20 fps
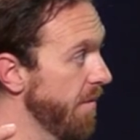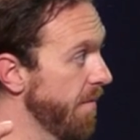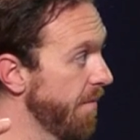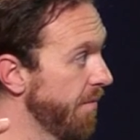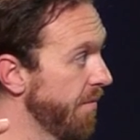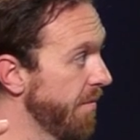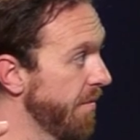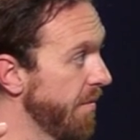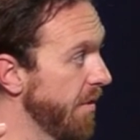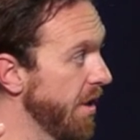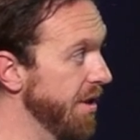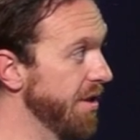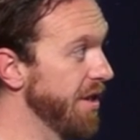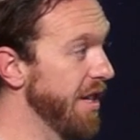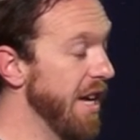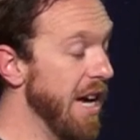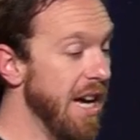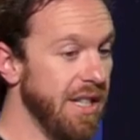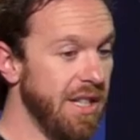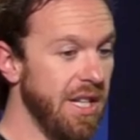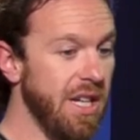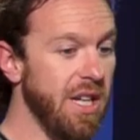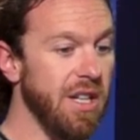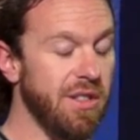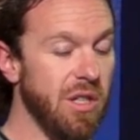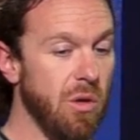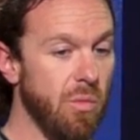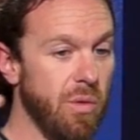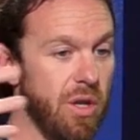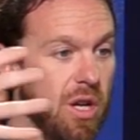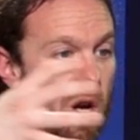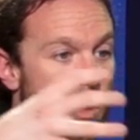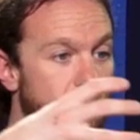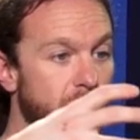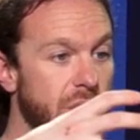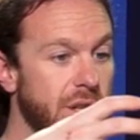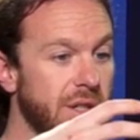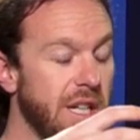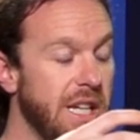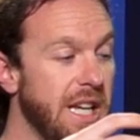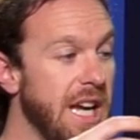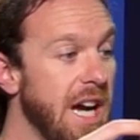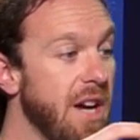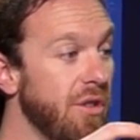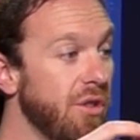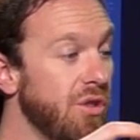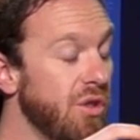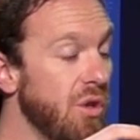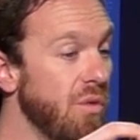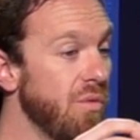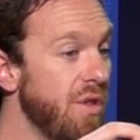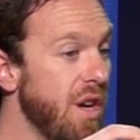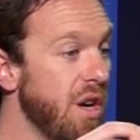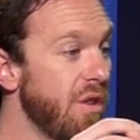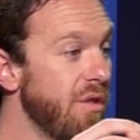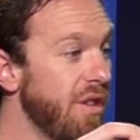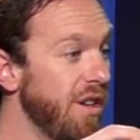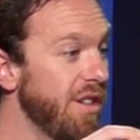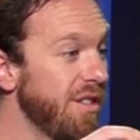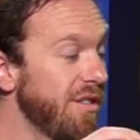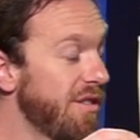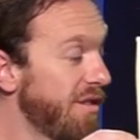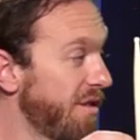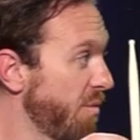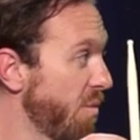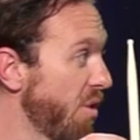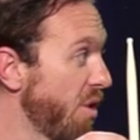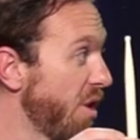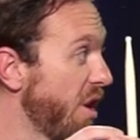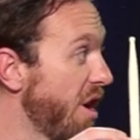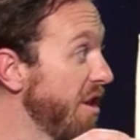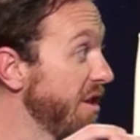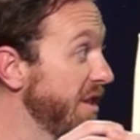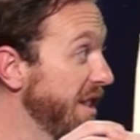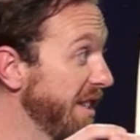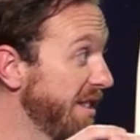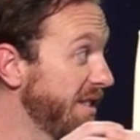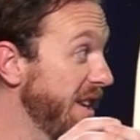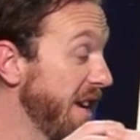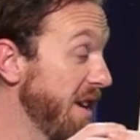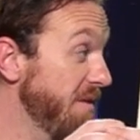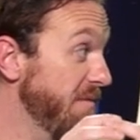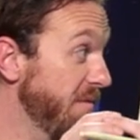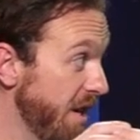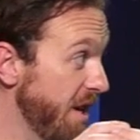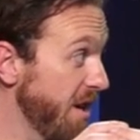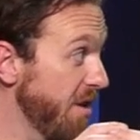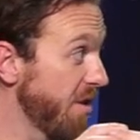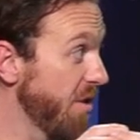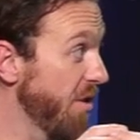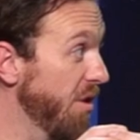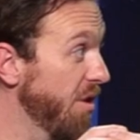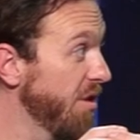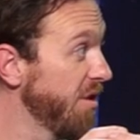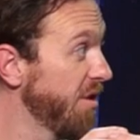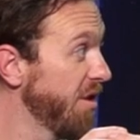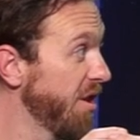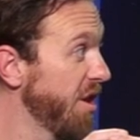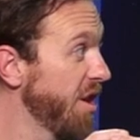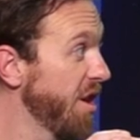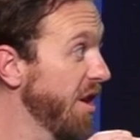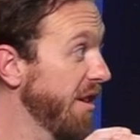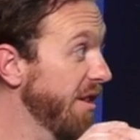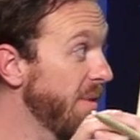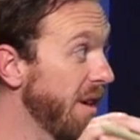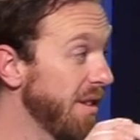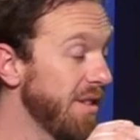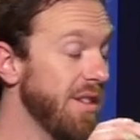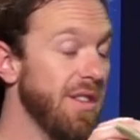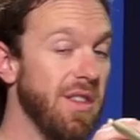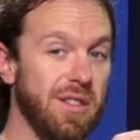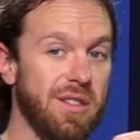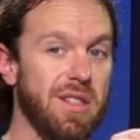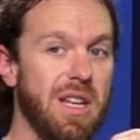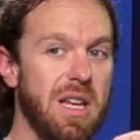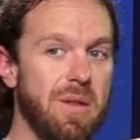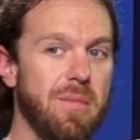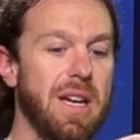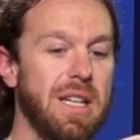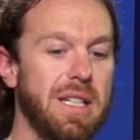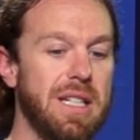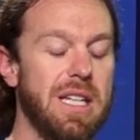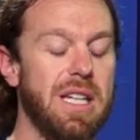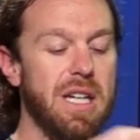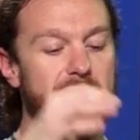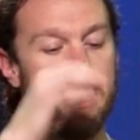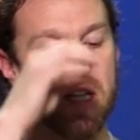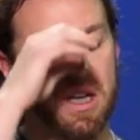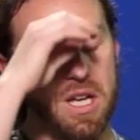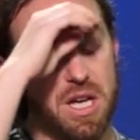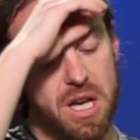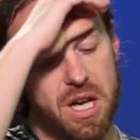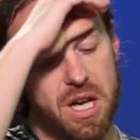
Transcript: Yeah. Because the idea is that we all work together, so there is we're all in the same vehicle, yeah. expressing the same idea.